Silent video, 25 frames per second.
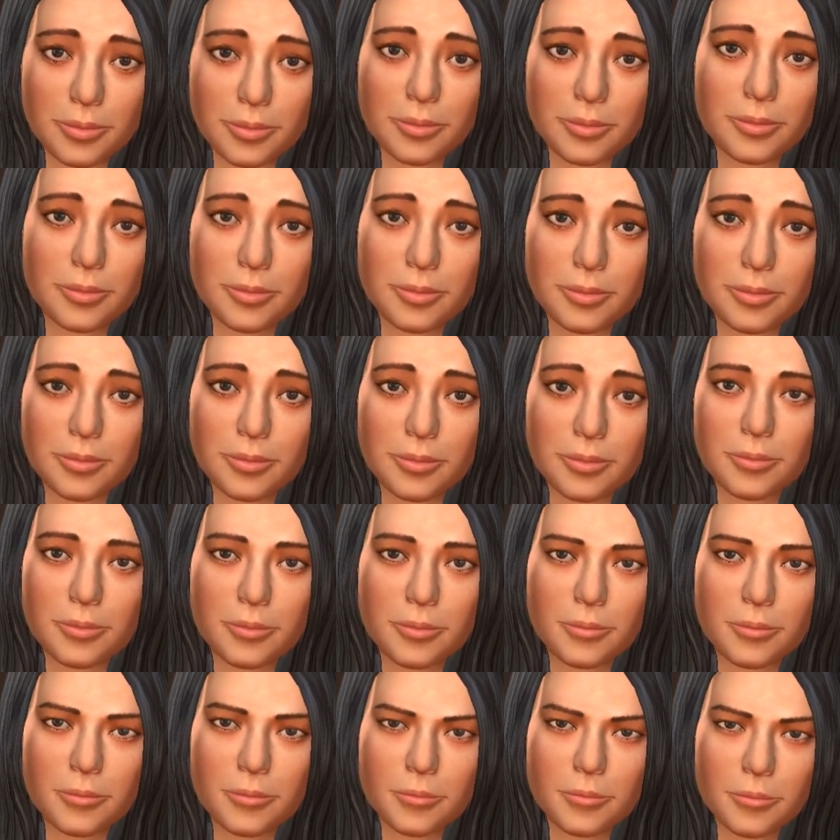
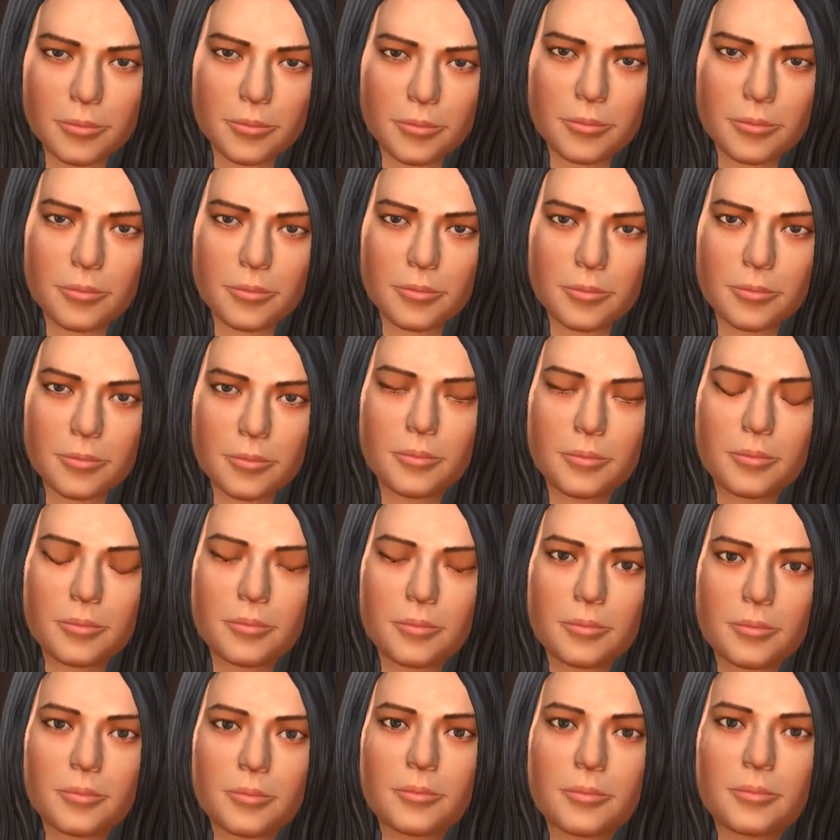
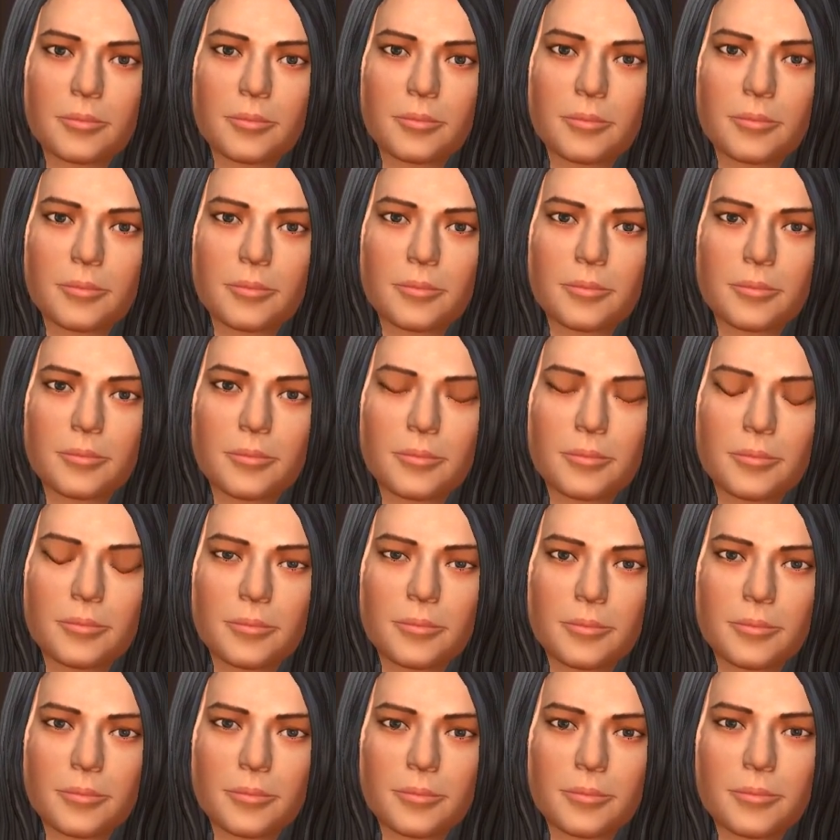
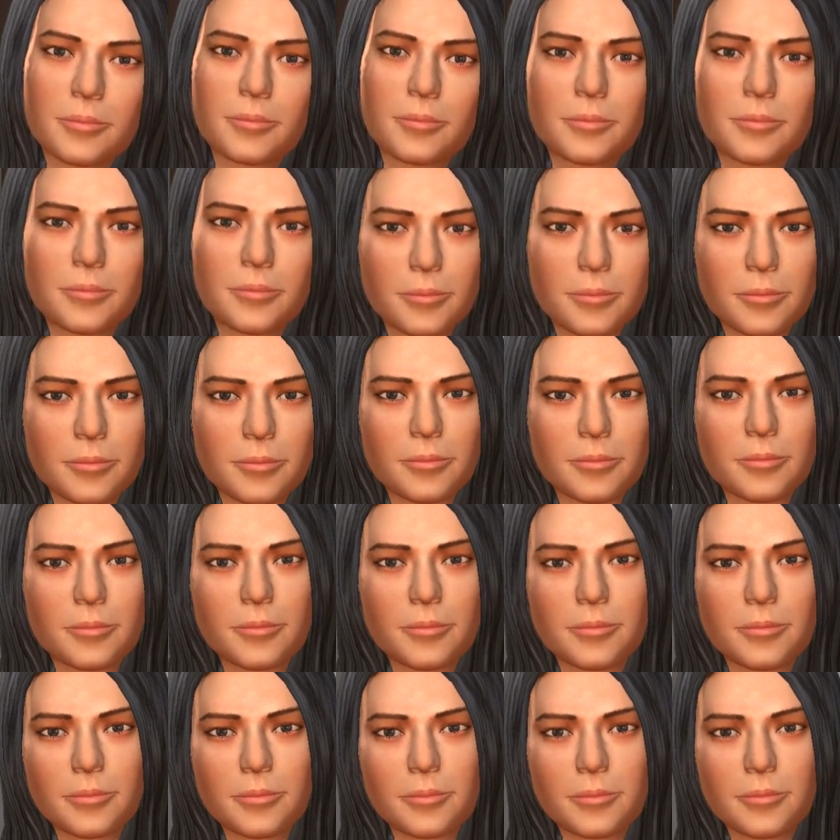
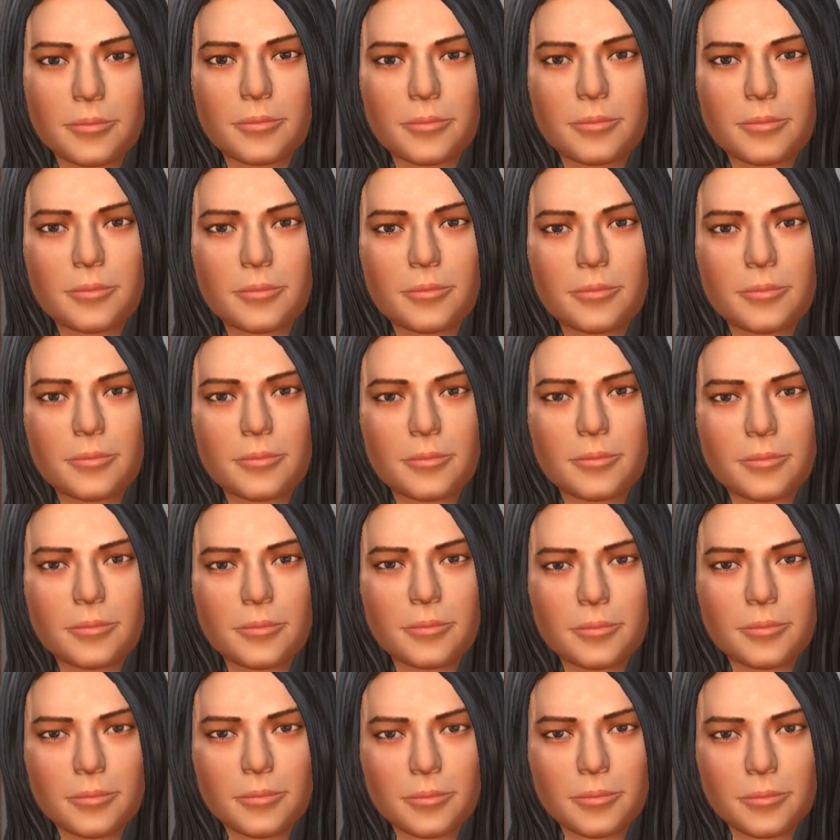
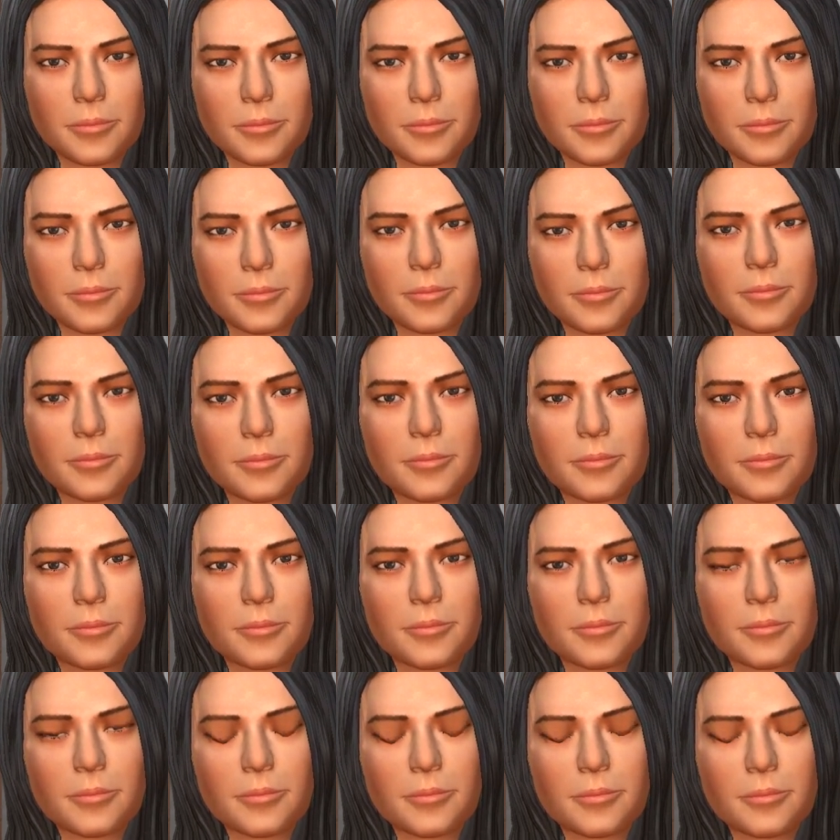
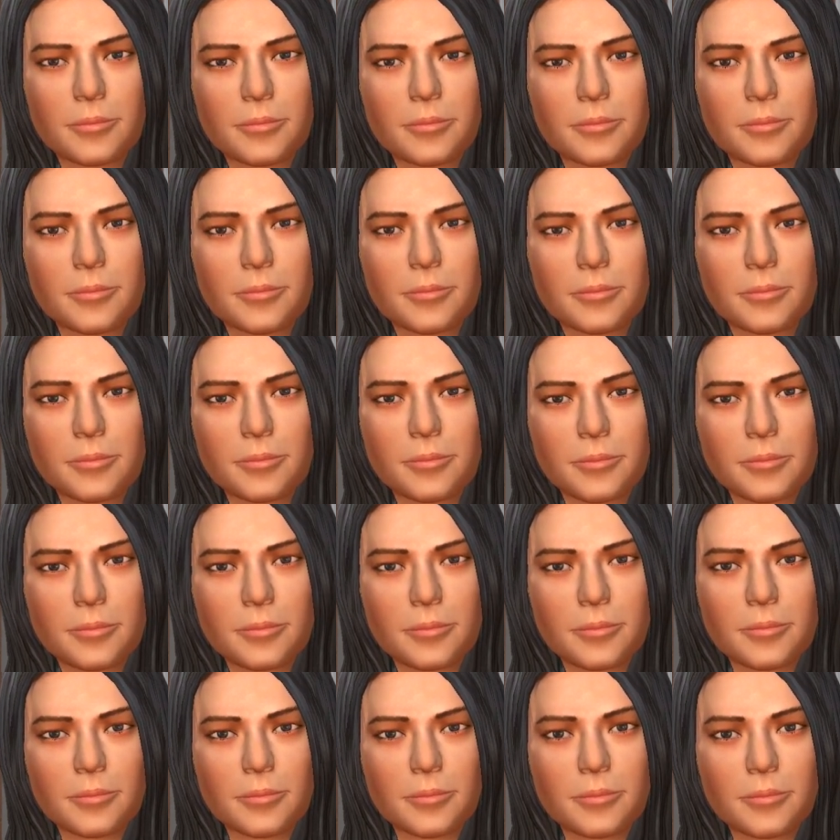
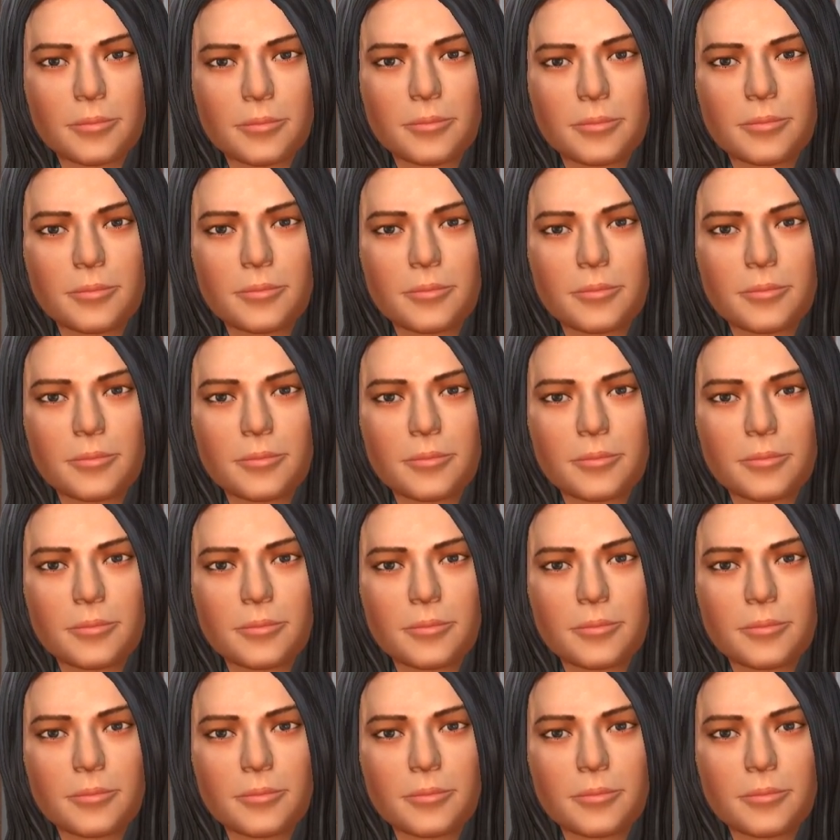(not speaking)